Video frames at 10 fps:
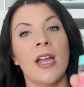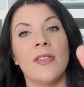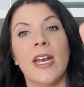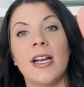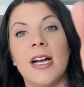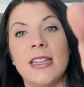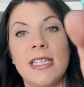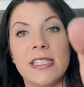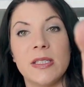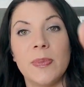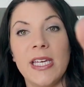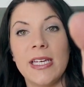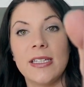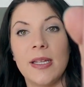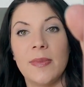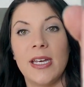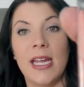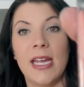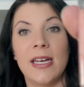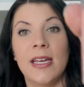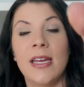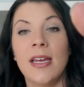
And then I got these pink lemonade